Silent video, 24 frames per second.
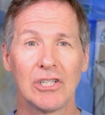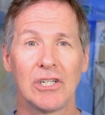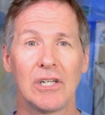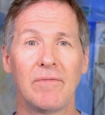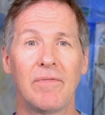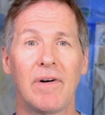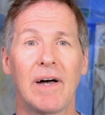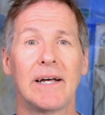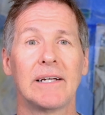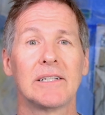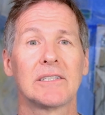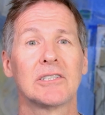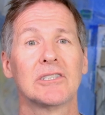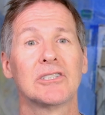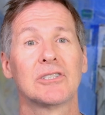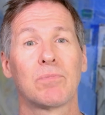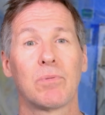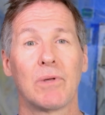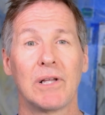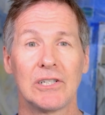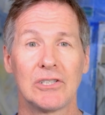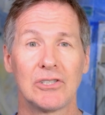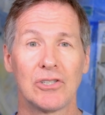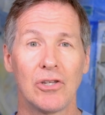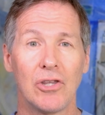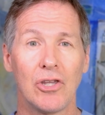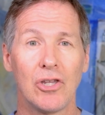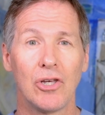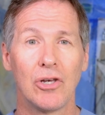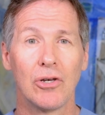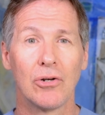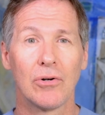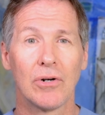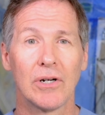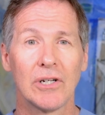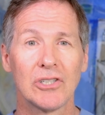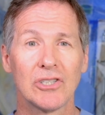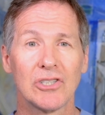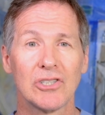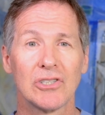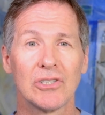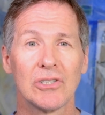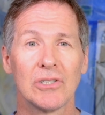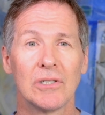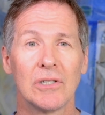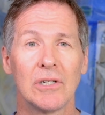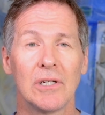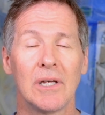device that's placed in the
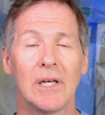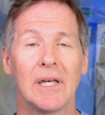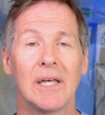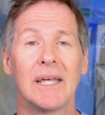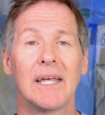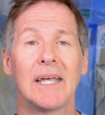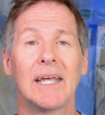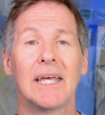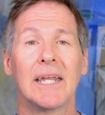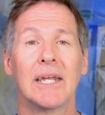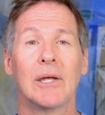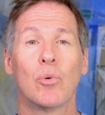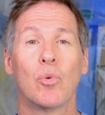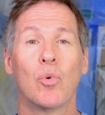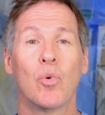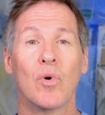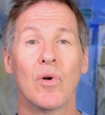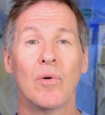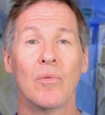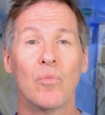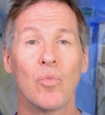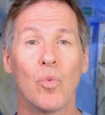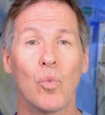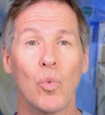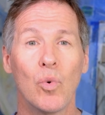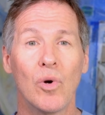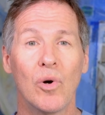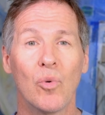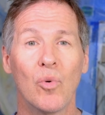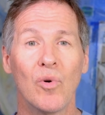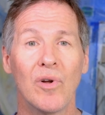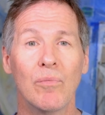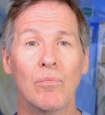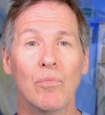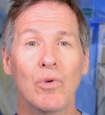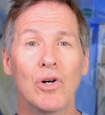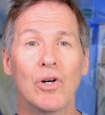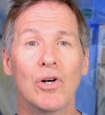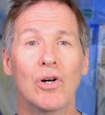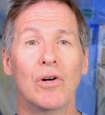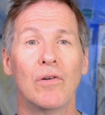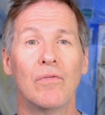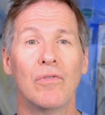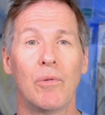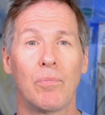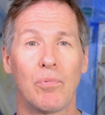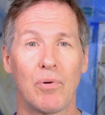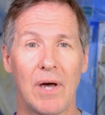uterus, and it will
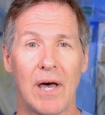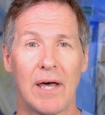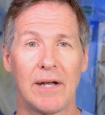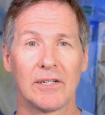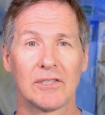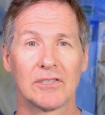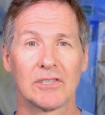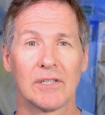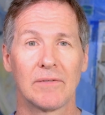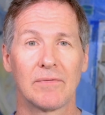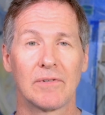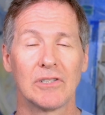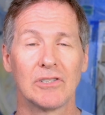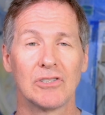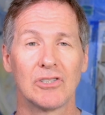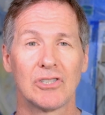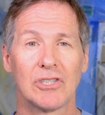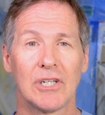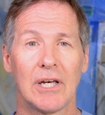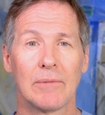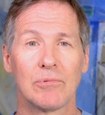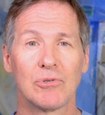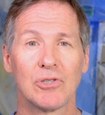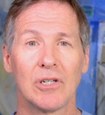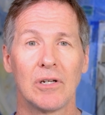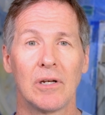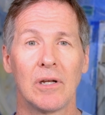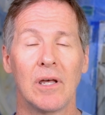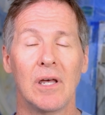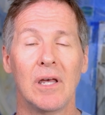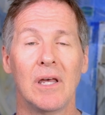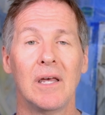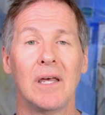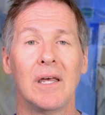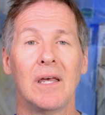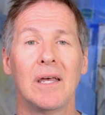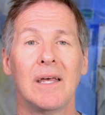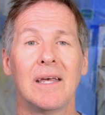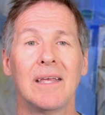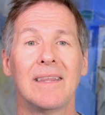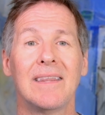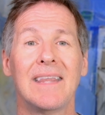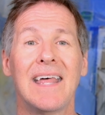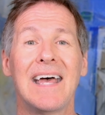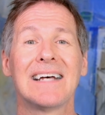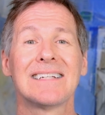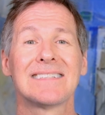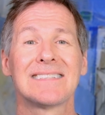remove the products of conception.
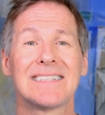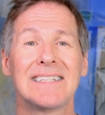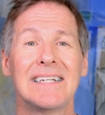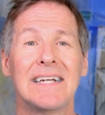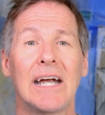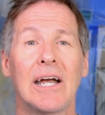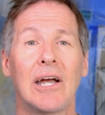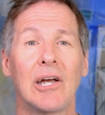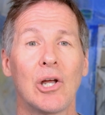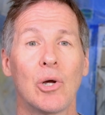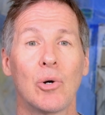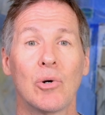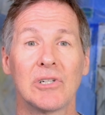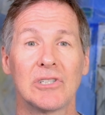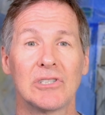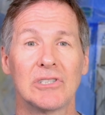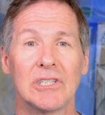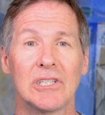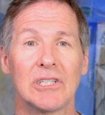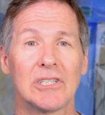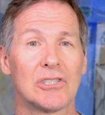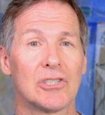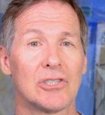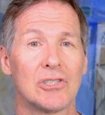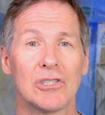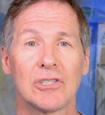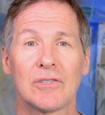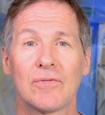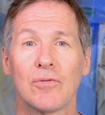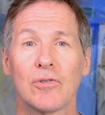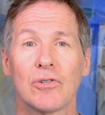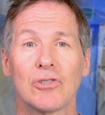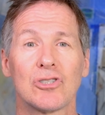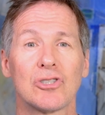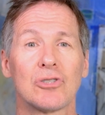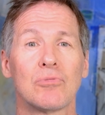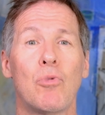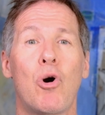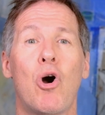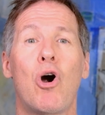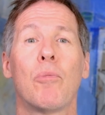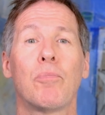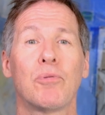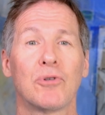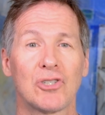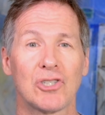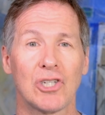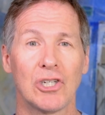That scenario exists just for a small
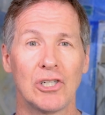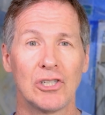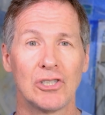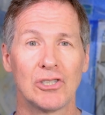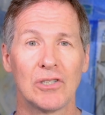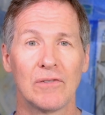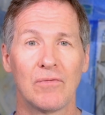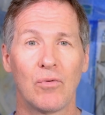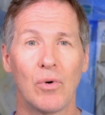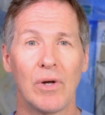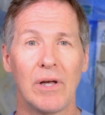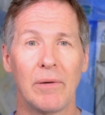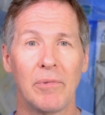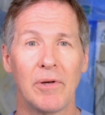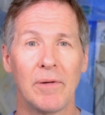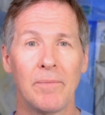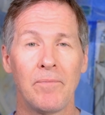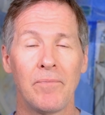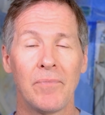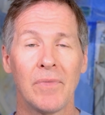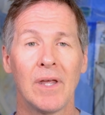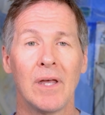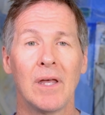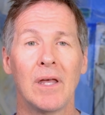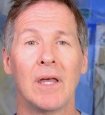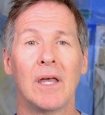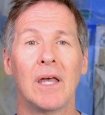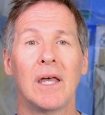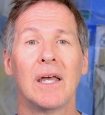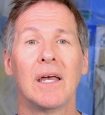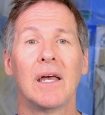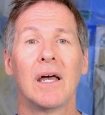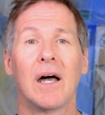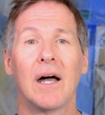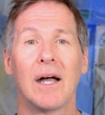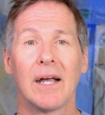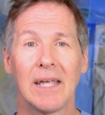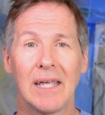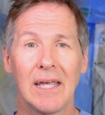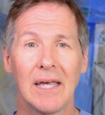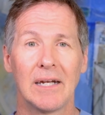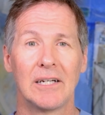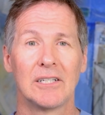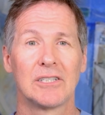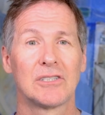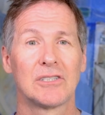percentage of women. Again, it's